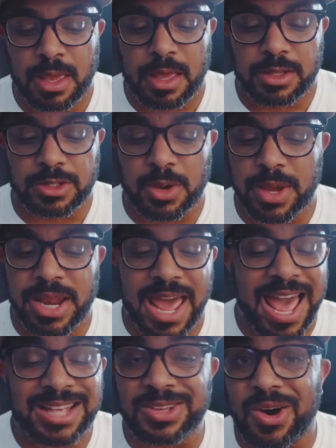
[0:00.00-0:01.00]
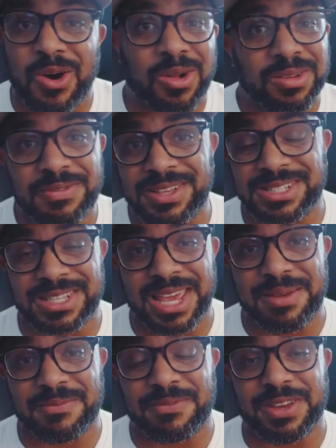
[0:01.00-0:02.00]
So it has all of the
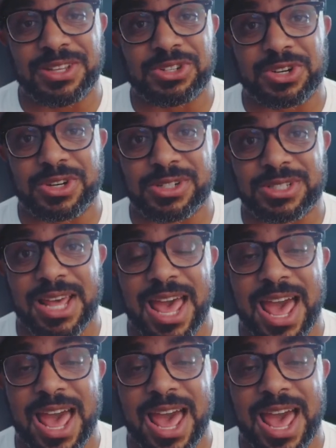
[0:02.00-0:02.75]
same features